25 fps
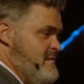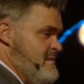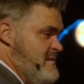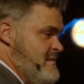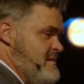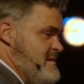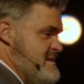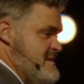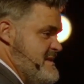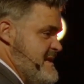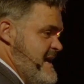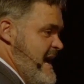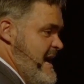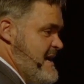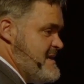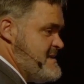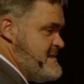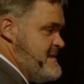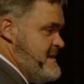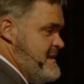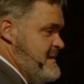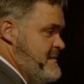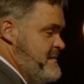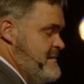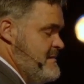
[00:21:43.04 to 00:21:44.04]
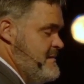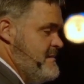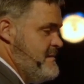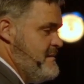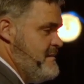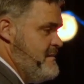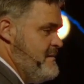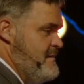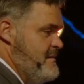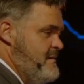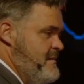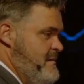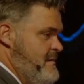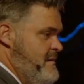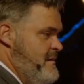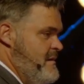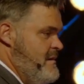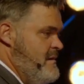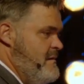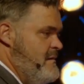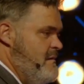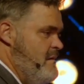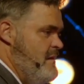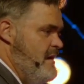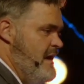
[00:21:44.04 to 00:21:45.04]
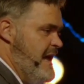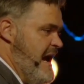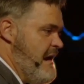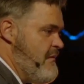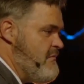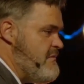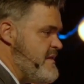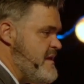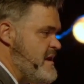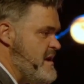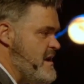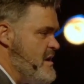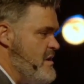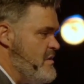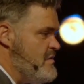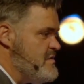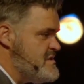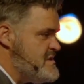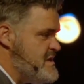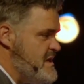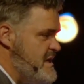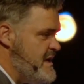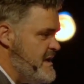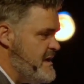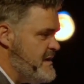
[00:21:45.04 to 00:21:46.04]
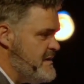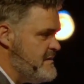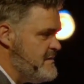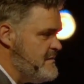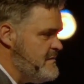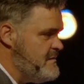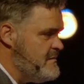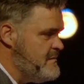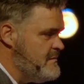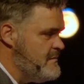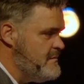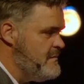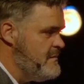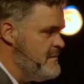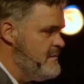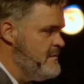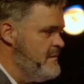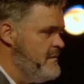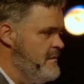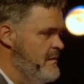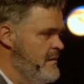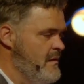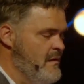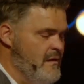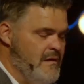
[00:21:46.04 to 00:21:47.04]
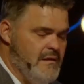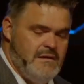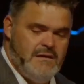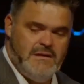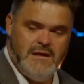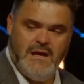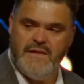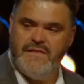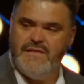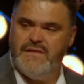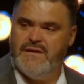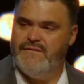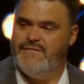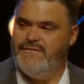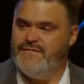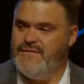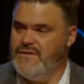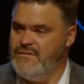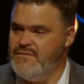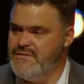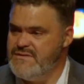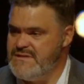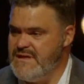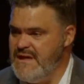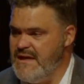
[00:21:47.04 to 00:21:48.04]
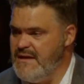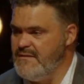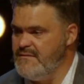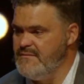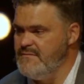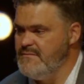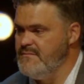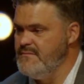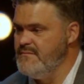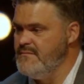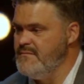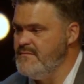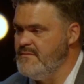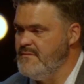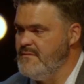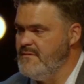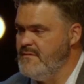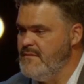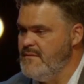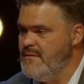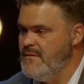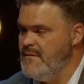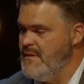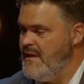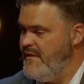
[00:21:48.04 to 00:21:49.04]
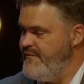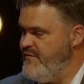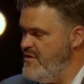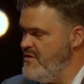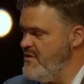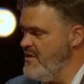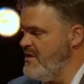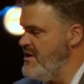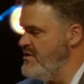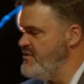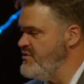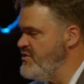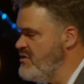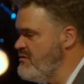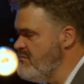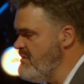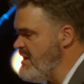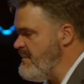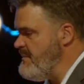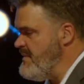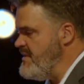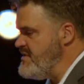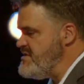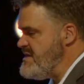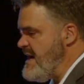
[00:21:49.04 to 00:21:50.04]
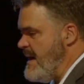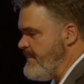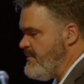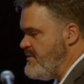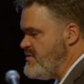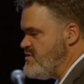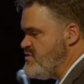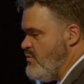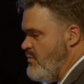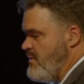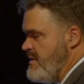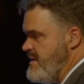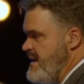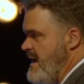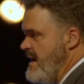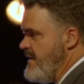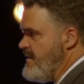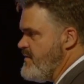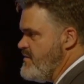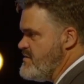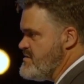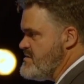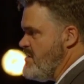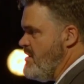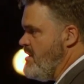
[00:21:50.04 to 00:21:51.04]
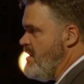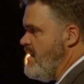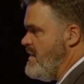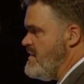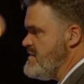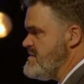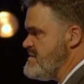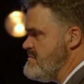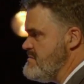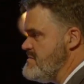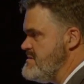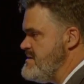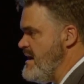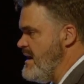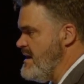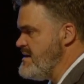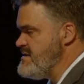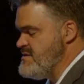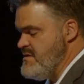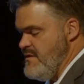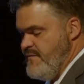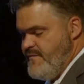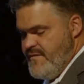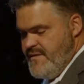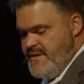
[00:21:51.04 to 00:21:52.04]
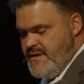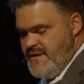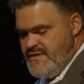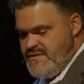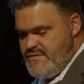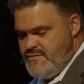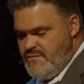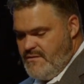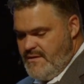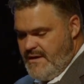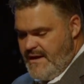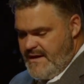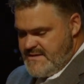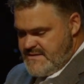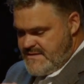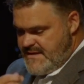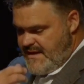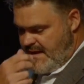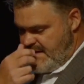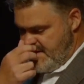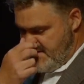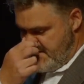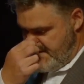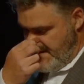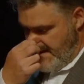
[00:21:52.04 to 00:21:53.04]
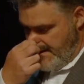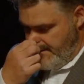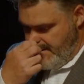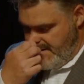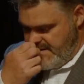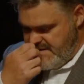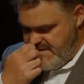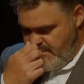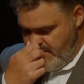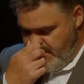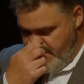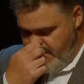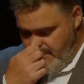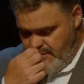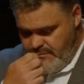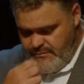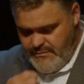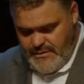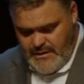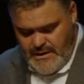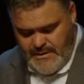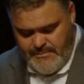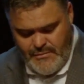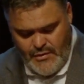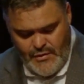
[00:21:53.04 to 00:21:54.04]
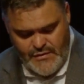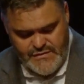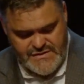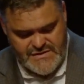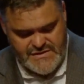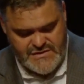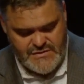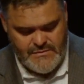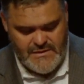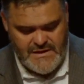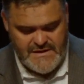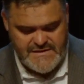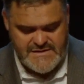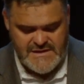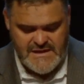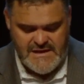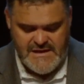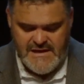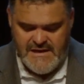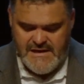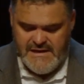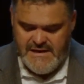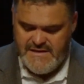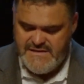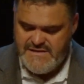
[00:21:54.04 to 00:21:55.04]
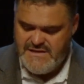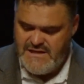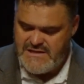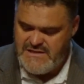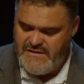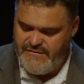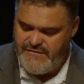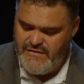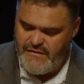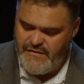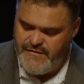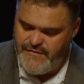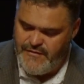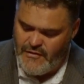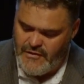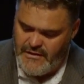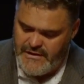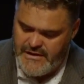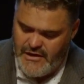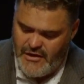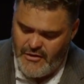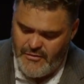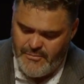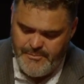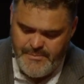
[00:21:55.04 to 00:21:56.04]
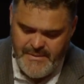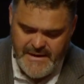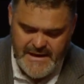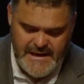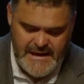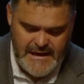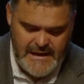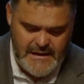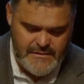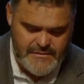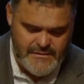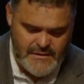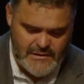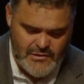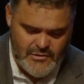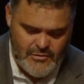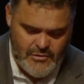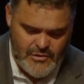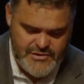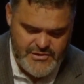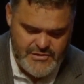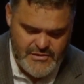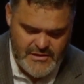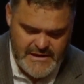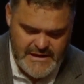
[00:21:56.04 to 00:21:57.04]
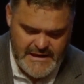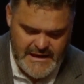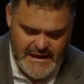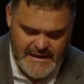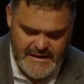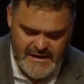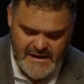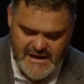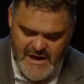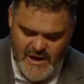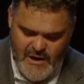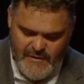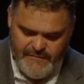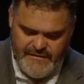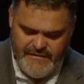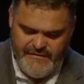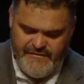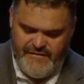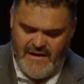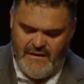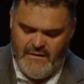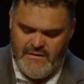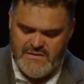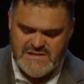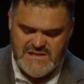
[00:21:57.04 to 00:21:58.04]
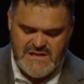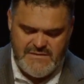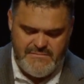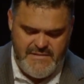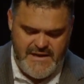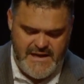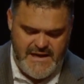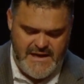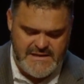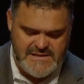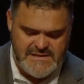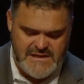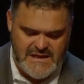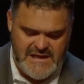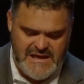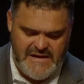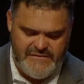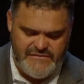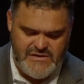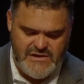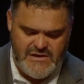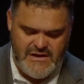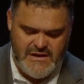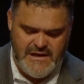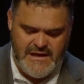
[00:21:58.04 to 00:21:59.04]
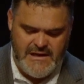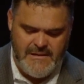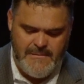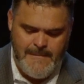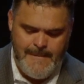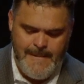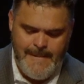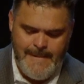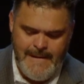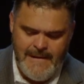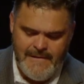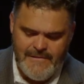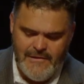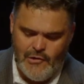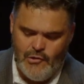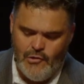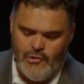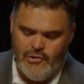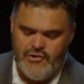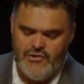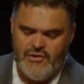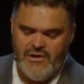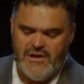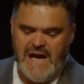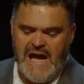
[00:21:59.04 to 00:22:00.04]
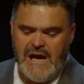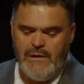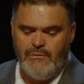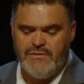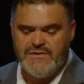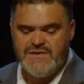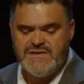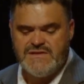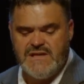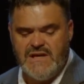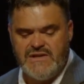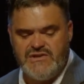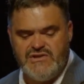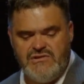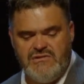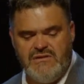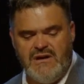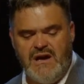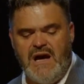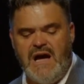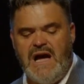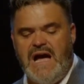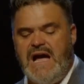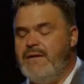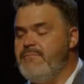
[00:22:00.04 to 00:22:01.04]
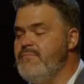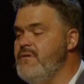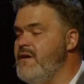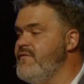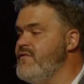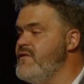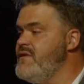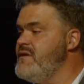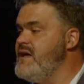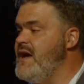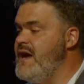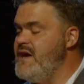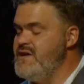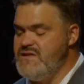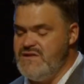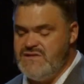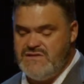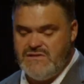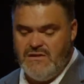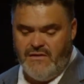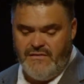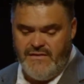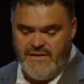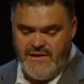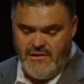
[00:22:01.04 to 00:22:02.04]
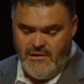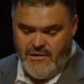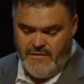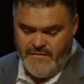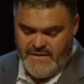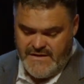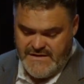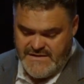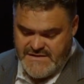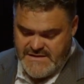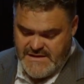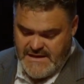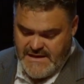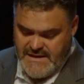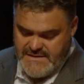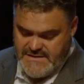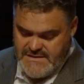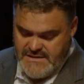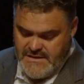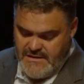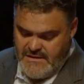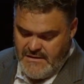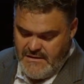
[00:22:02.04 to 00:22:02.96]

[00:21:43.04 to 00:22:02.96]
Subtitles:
It's nasty. Everything goes in, nothing flows out. If you look at Deuteronomy chapter 28, there's an awesome text here for the Israelites. God's saying this through Moses to us. It says, if you fully obey the Lord your God and carefully follow his commands I give to you today, the Lord your God will set you high above the nations on the earth, he says.